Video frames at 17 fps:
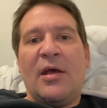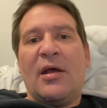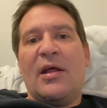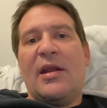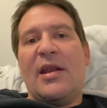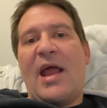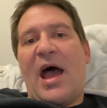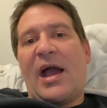
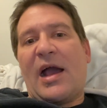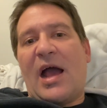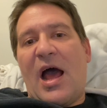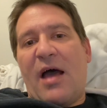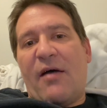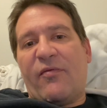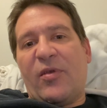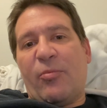knock
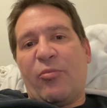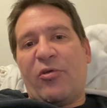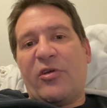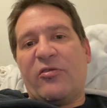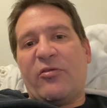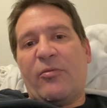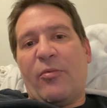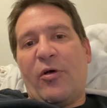off the
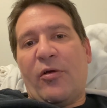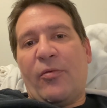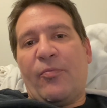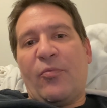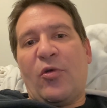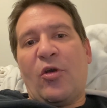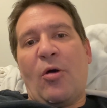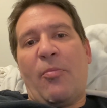
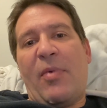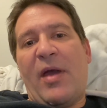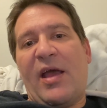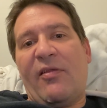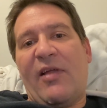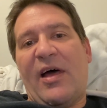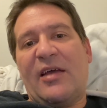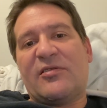principal, you'll pay
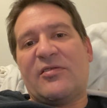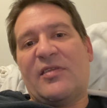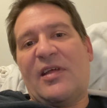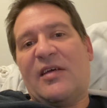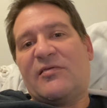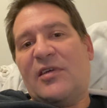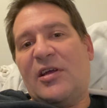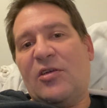less and
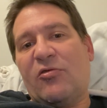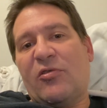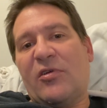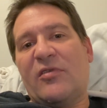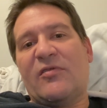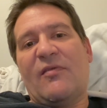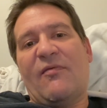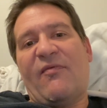less
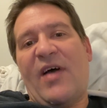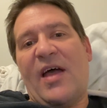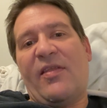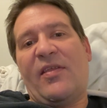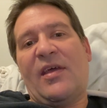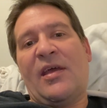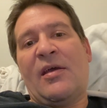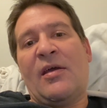interest, and
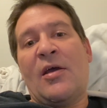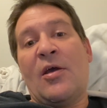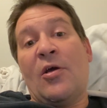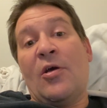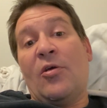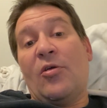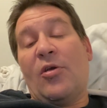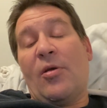finally
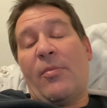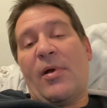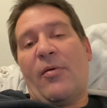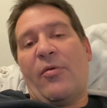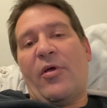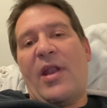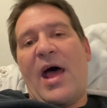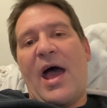you'll be
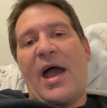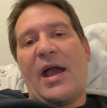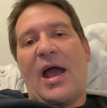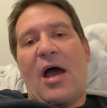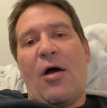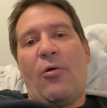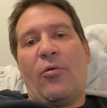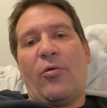able to knock
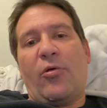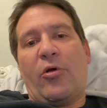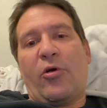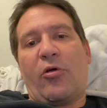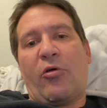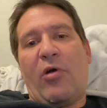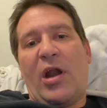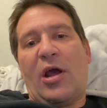out your
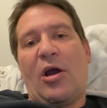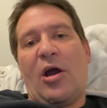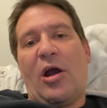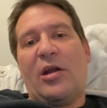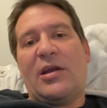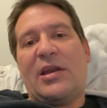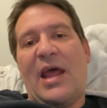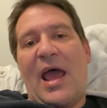credit
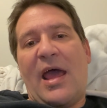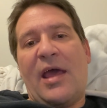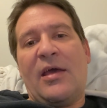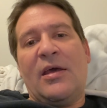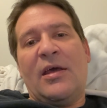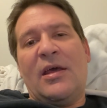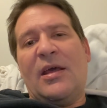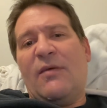card debt.
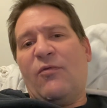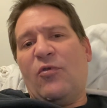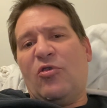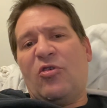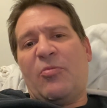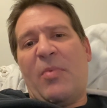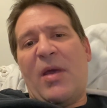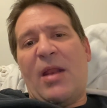If you
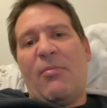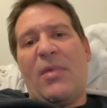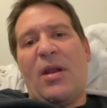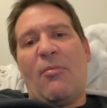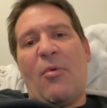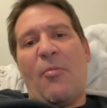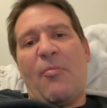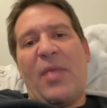just pay the
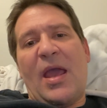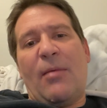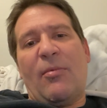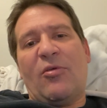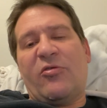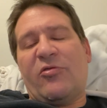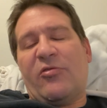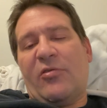minimum
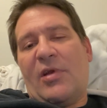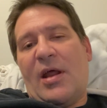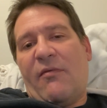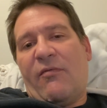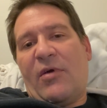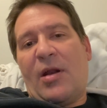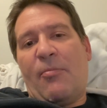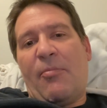payments, you're
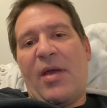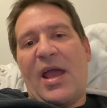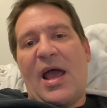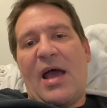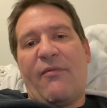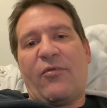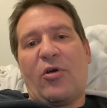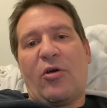never going to pay
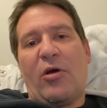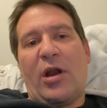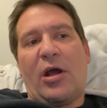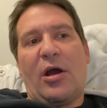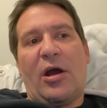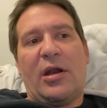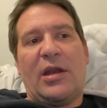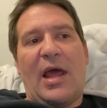off your credit
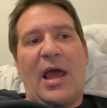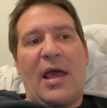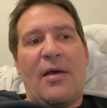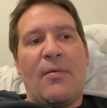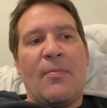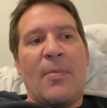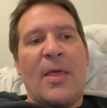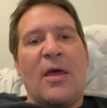card debt.
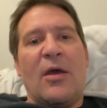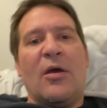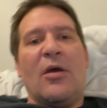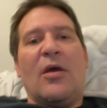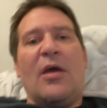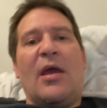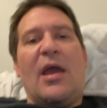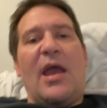
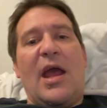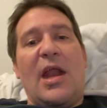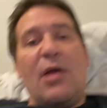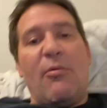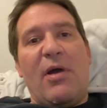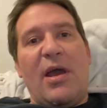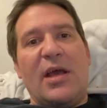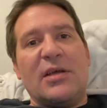
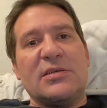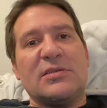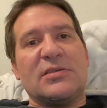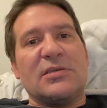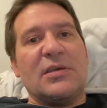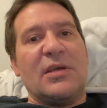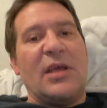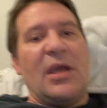
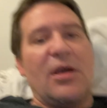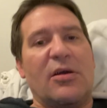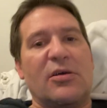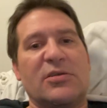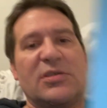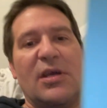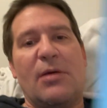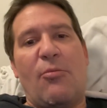Anyways,
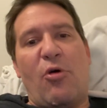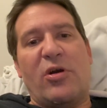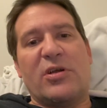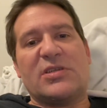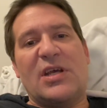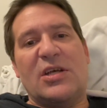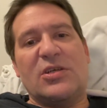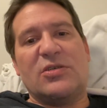here's the
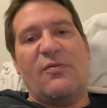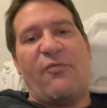amortization